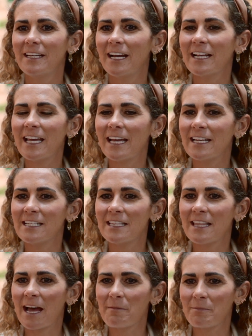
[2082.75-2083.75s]
again,
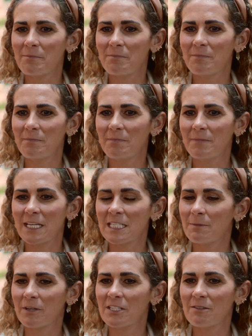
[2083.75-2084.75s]
that
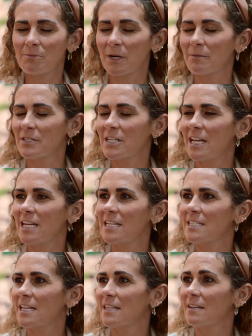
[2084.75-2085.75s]
experience of Bourbon
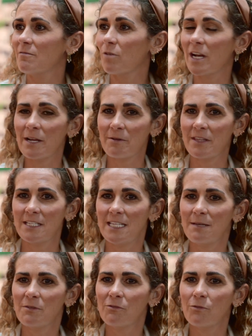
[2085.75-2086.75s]
Chase and running with a
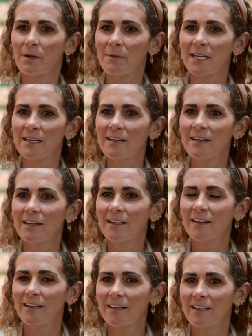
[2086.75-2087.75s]
team of women,
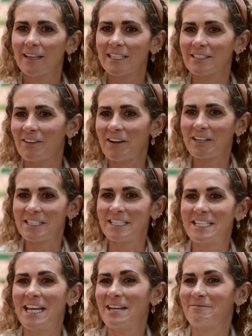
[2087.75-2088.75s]
as long as the
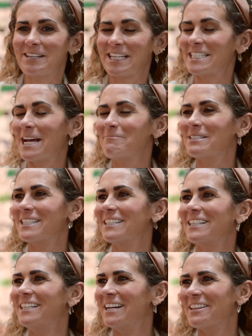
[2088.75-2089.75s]
team accepts,
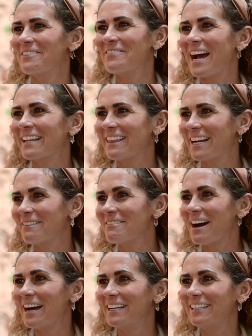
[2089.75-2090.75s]
the fact that I'm
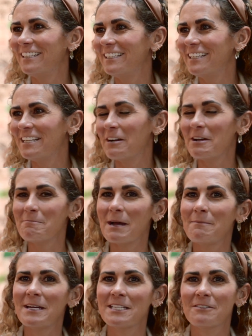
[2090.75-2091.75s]
not, in
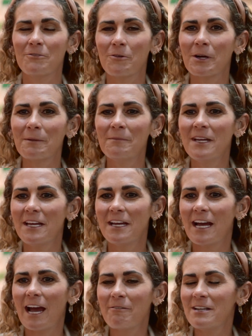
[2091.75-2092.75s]
my best form,
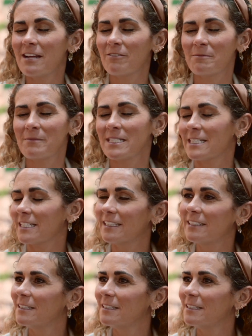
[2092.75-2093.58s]
I would never miss it.